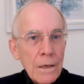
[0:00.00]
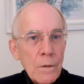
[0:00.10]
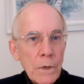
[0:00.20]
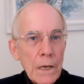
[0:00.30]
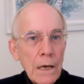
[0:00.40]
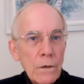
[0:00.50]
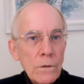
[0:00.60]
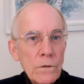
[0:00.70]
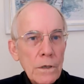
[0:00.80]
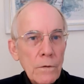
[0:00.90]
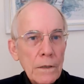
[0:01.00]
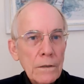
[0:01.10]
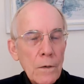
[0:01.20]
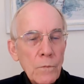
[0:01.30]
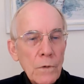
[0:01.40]
I mean, how could a cigarette
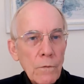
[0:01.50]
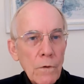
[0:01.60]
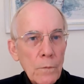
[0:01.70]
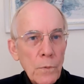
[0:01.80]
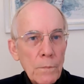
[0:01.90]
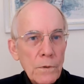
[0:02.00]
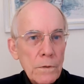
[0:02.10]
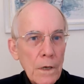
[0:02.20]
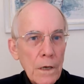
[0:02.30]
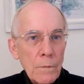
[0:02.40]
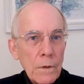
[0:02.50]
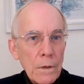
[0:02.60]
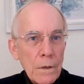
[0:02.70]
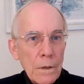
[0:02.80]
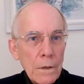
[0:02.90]
company write a purpose statement?
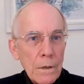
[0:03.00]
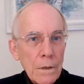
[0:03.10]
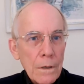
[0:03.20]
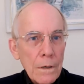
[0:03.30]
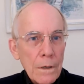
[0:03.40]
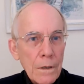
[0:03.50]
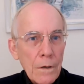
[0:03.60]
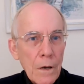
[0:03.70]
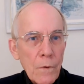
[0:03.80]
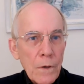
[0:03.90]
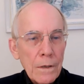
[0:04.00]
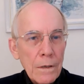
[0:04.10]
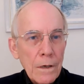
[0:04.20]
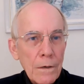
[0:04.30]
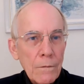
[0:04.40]
Mm. I mean,
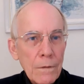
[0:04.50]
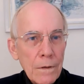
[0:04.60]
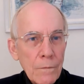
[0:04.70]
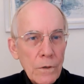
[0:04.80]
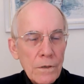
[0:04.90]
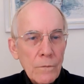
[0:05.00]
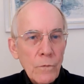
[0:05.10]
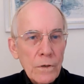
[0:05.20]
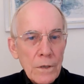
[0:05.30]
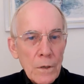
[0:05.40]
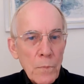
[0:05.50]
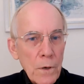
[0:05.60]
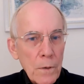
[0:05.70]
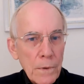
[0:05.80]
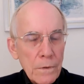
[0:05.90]
you know, what's their
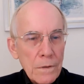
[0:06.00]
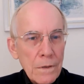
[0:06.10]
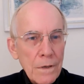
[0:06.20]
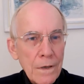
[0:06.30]
purpose?